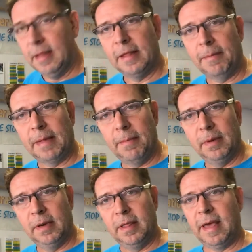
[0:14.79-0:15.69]

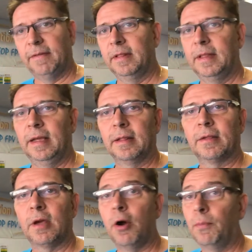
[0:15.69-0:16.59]
September the 17th.
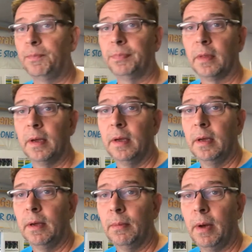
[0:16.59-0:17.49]
So
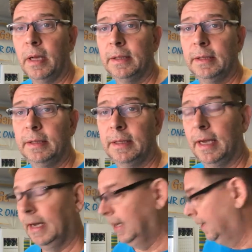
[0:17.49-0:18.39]
what
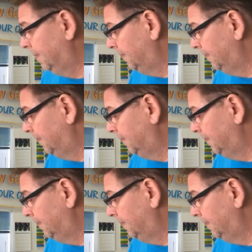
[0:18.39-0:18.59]
uh,